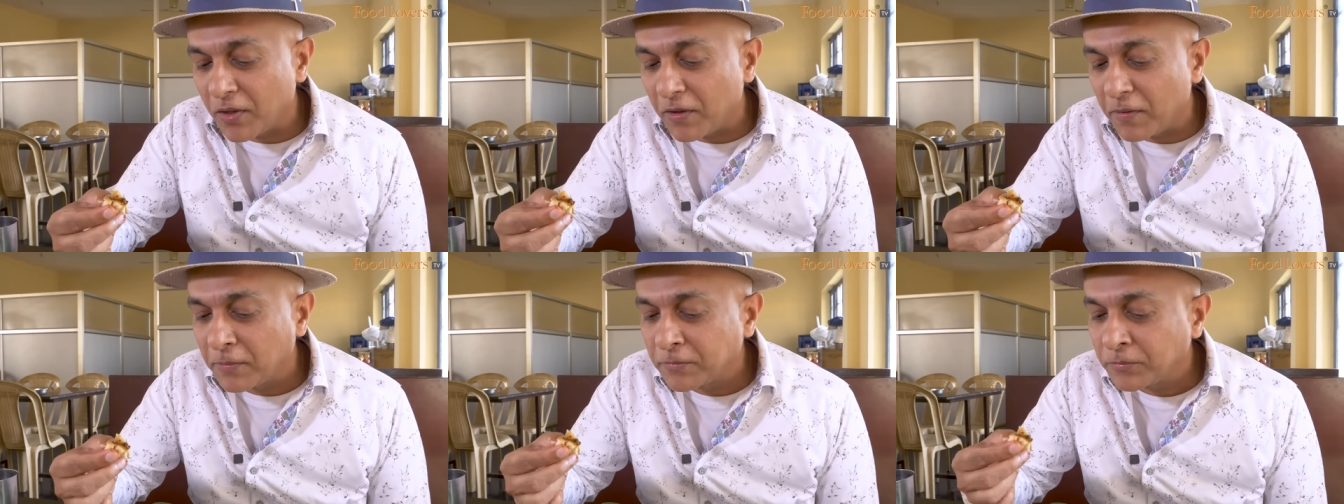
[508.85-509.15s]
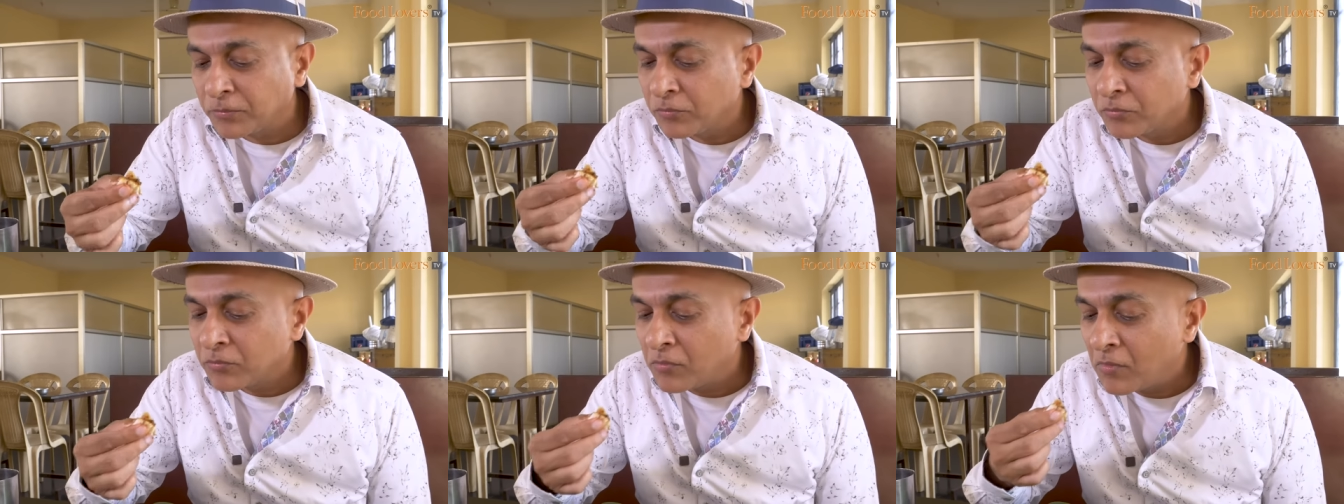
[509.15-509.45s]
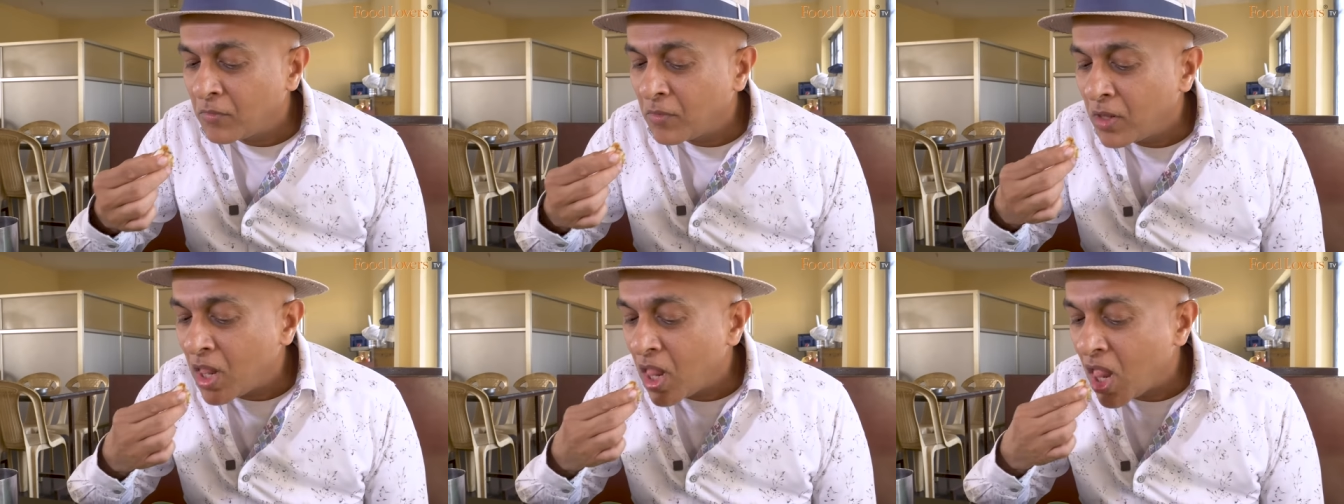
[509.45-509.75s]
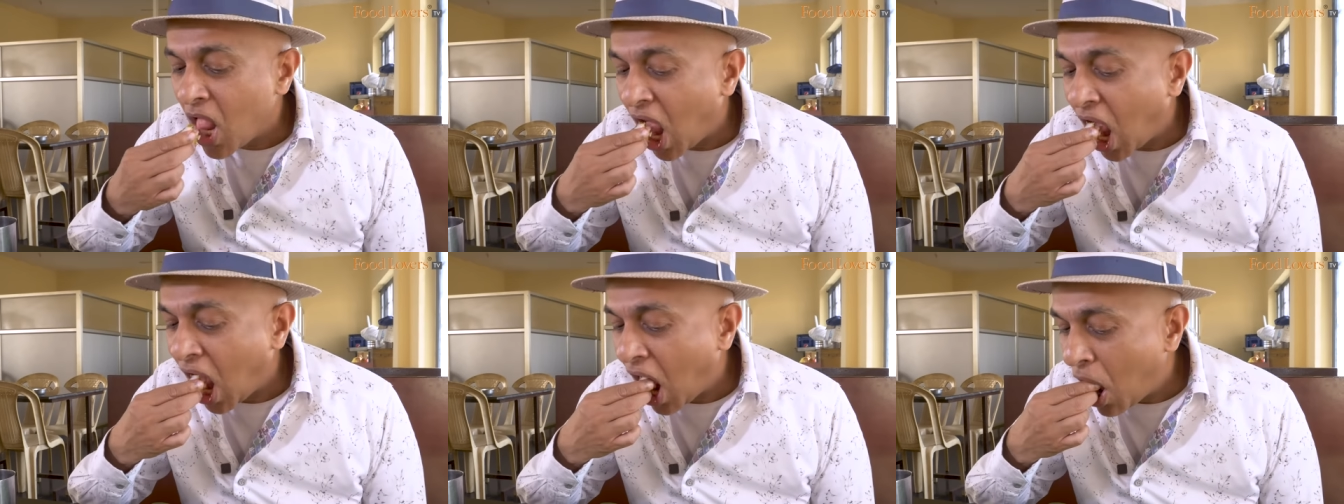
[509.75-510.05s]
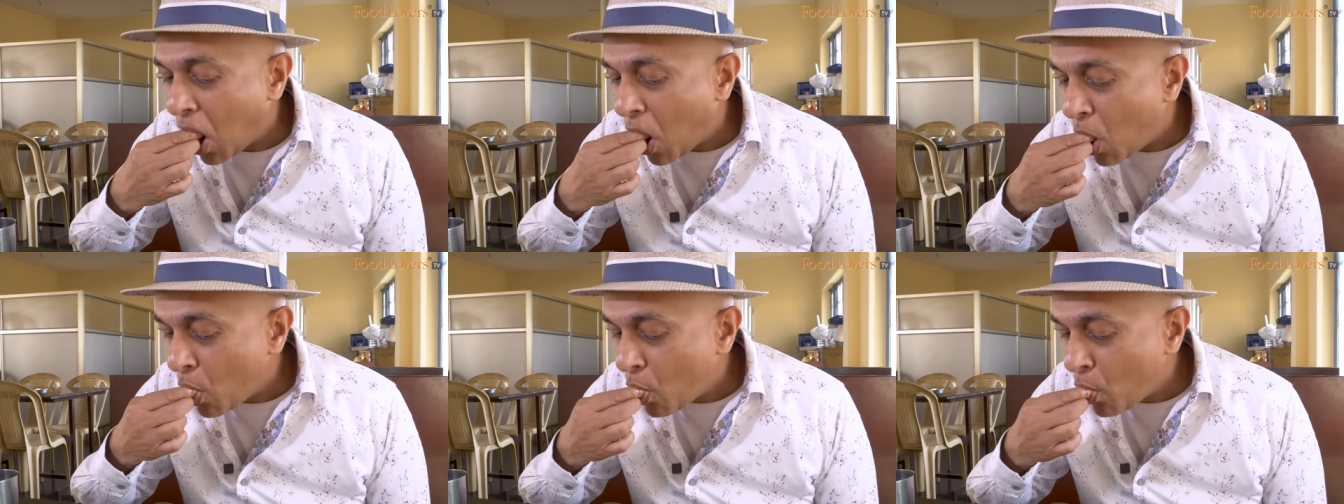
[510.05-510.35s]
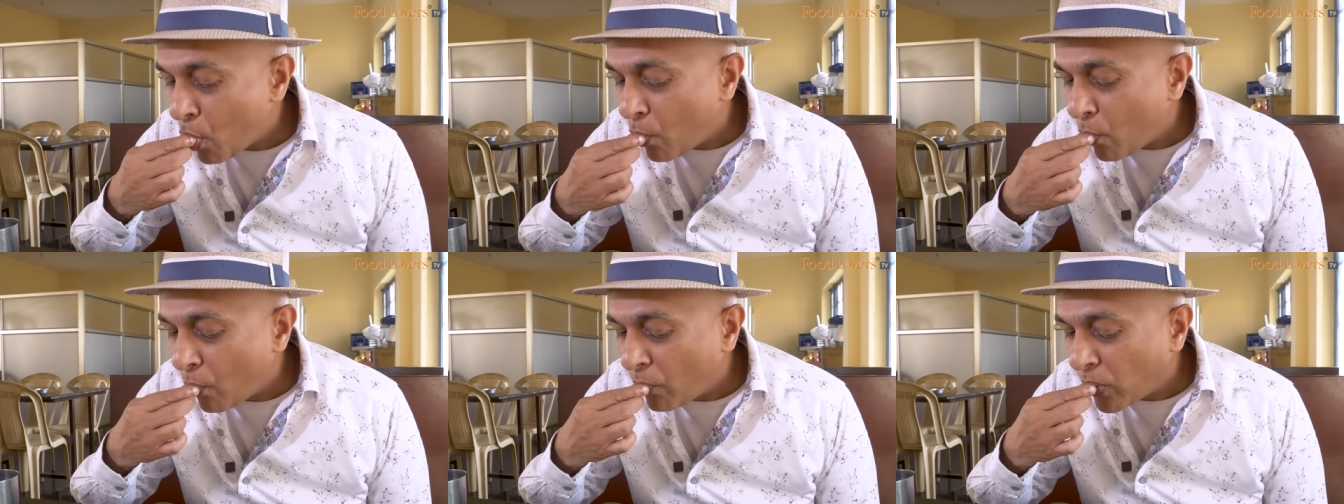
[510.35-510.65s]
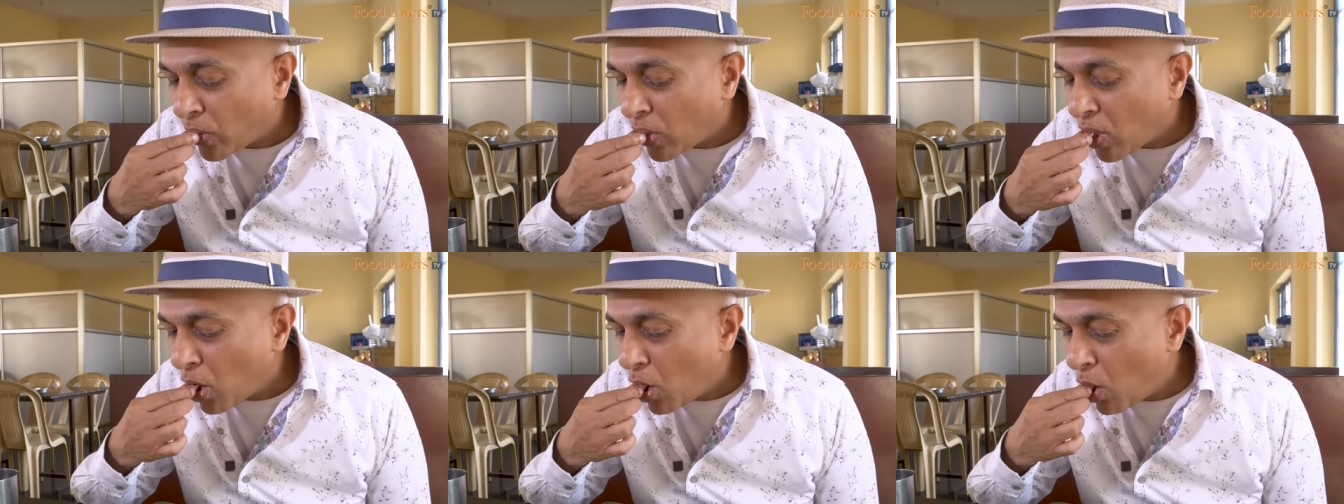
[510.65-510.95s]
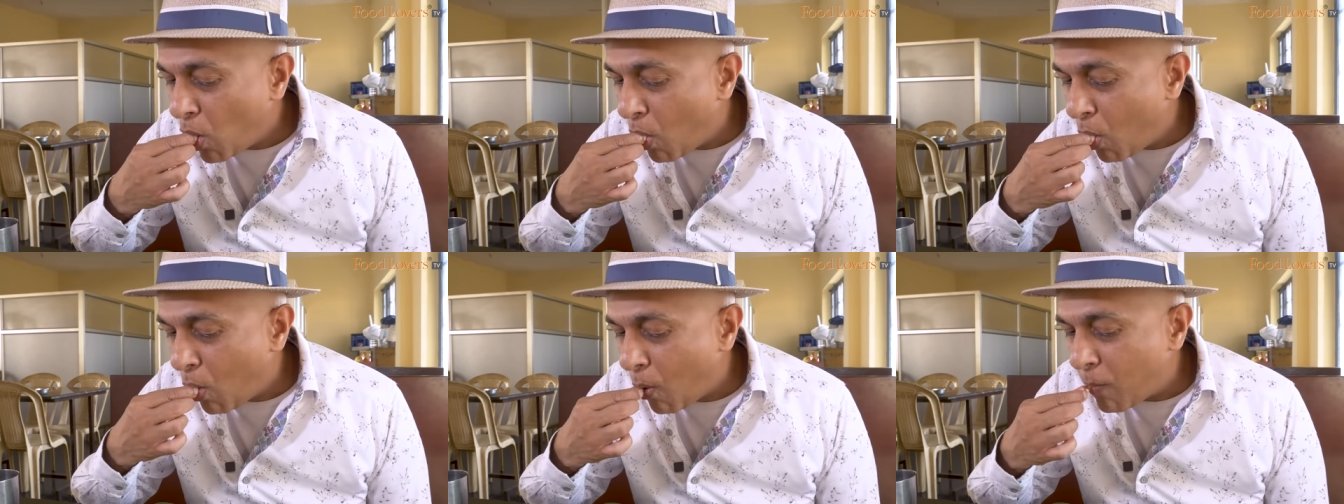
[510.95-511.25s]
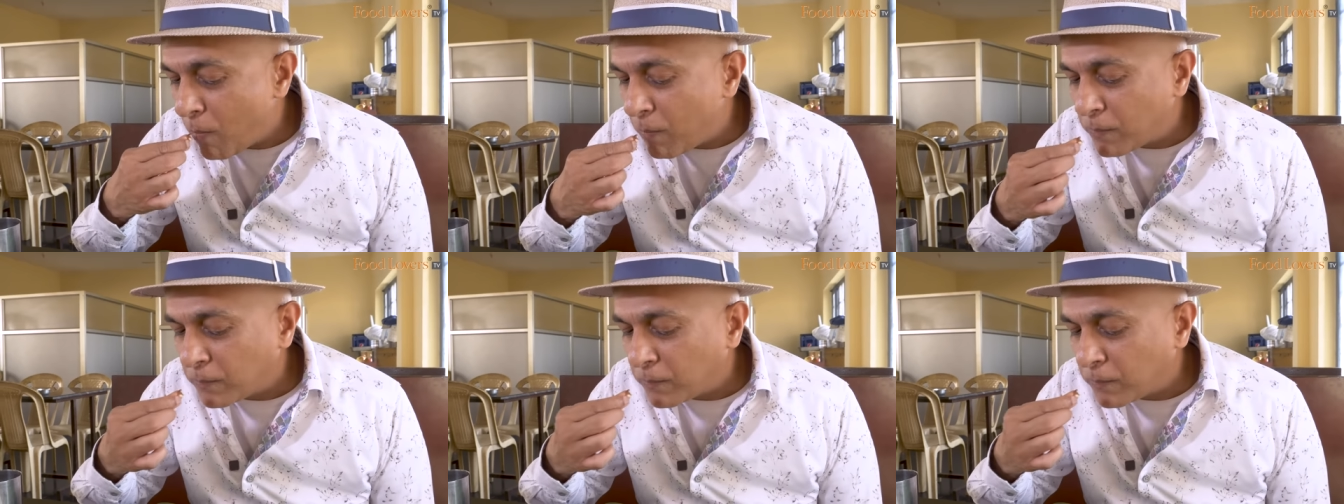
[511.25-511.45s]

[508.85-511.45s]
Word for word: well. The fish is fresh,